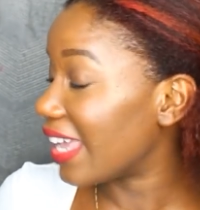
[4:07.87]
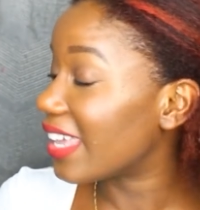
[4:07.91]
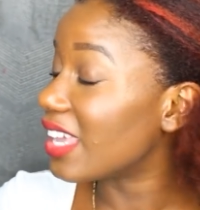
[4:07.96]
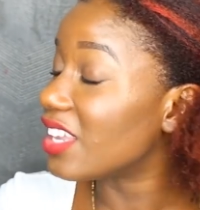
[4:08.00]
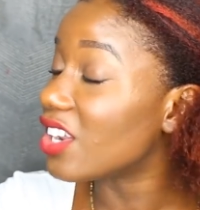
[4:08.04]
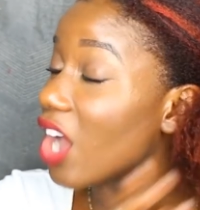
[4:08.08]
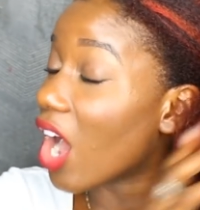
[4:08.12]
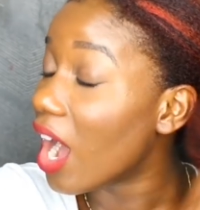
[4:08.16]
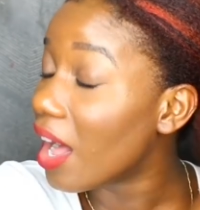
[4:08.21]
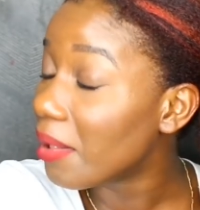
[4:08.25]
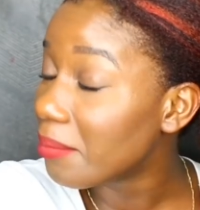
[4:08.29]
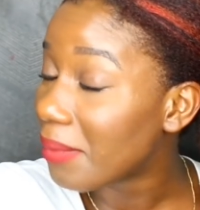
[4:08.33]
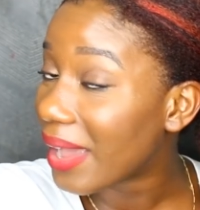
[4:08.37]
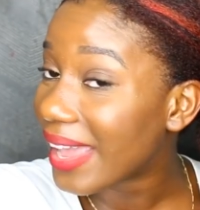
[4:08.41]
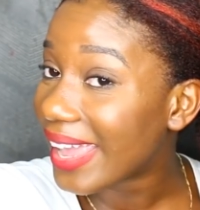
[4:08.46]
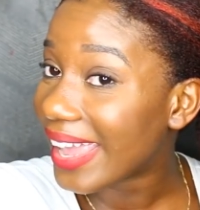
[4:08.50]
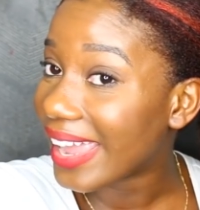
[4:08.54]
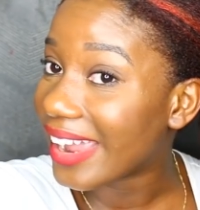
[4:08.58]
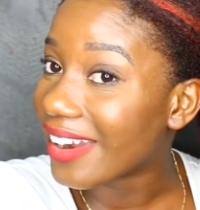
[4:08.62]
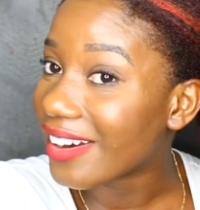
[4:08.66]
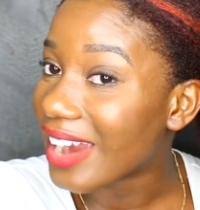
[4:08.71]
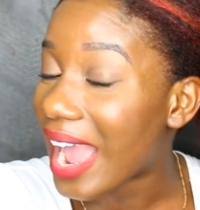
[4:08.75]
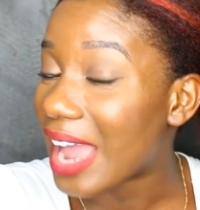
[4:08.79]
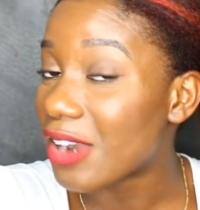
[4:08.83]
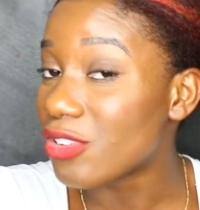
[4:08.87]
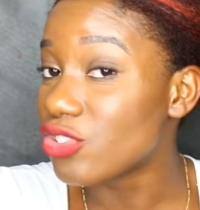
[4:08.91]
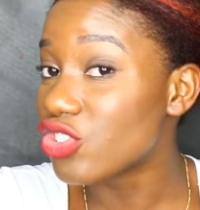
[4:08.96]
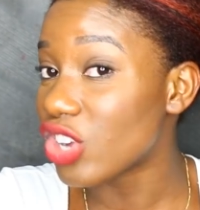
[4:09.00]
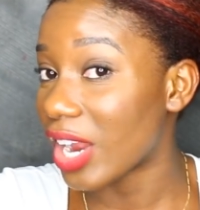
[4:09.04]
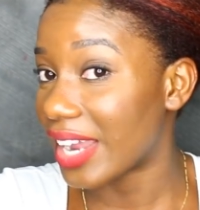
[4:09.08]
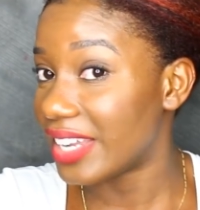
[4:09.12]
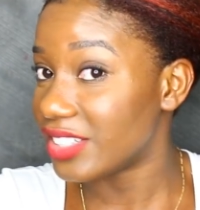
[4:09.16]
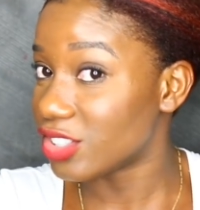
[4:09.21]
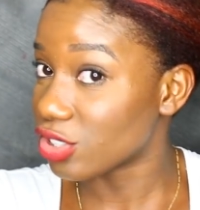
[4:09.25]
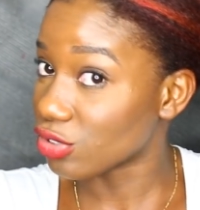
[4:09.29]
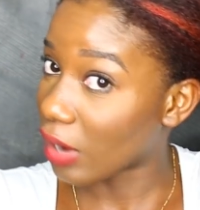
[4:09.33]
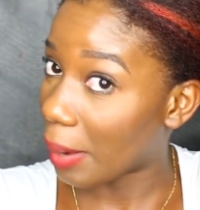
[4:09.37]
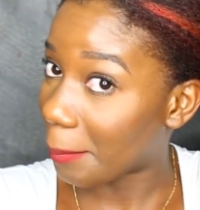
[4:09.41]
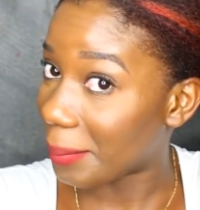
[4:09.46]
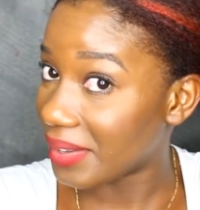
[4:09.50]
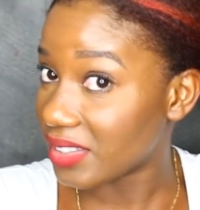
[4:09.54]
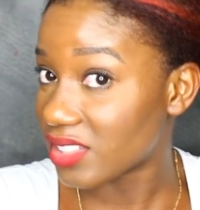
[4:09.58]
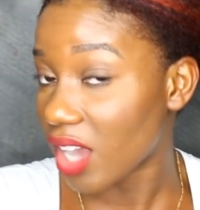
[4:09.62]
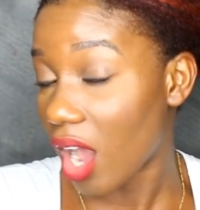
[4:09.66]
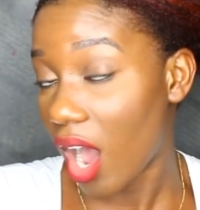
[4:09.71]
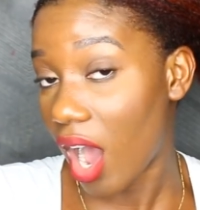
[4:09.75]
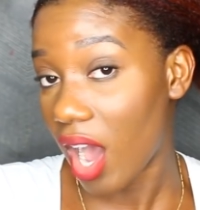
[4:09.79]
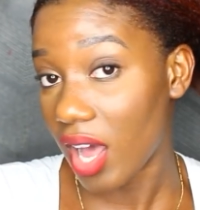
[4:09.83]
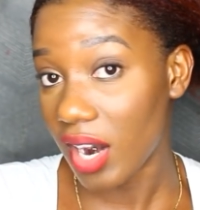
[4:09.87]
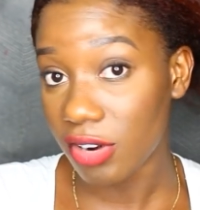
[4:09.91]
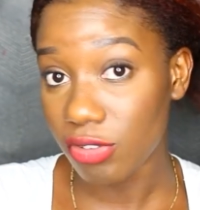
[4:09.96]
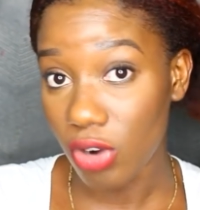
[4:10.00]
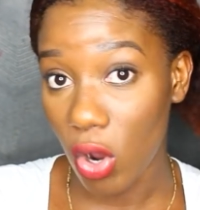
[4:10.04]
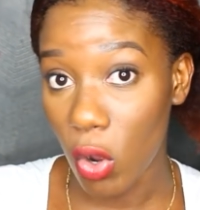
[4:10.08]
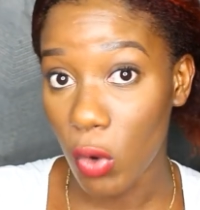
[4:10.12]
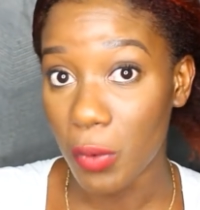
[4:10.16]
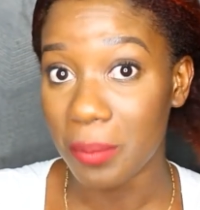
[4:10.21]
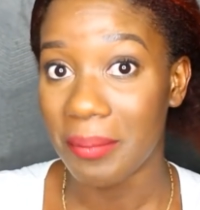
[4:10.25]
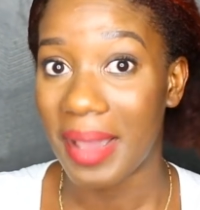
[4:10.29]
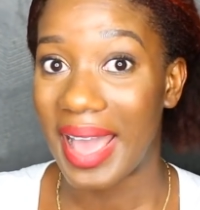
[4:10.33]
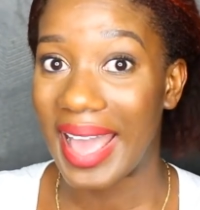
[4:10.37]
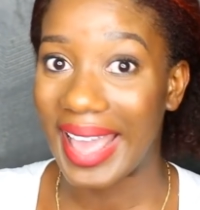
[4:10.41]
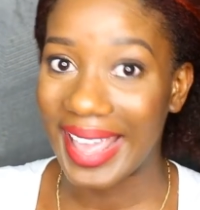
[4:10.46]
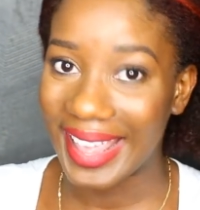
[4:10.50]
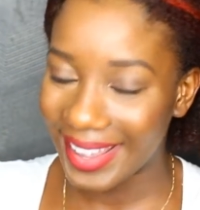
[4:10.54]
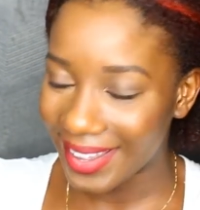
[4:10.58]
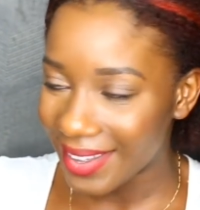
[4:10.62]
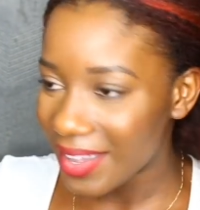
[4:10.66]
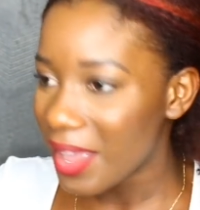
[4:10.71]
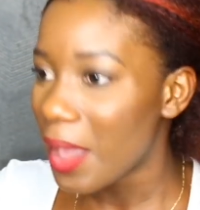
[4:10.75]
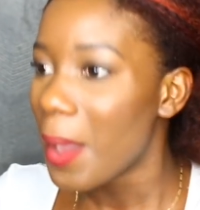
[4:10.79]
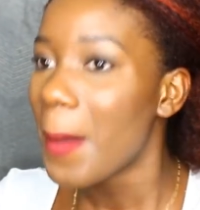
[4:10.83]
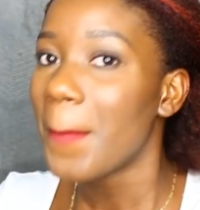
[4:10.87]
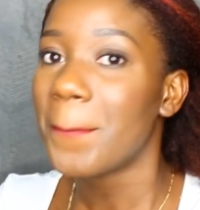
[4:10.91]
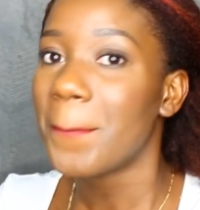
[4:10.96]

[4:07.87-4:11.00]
taking all my hair and trying to wrap it all around my